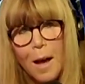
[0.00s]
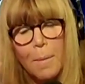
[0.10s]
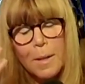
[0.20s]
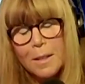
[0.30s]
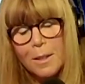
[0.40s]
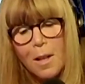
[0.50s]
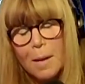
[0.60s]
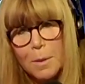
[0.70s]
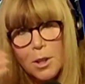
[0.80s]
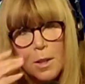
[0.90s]
I mean, the
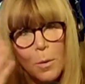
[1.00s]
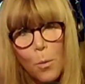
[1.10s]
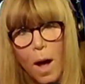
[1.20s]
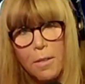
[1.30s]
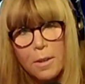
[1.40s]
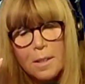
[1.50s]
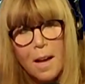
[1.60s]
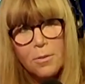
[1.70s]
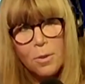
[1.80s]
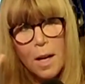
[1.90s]
climate change, the weather
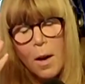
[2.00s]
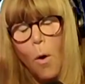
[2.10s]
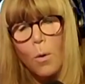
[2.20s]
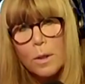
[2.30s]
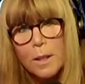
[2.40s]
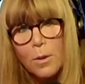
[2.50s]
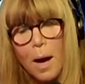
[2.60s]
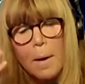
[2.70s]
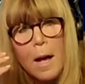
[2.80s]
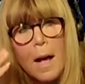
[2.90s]
yesterday, holy crap.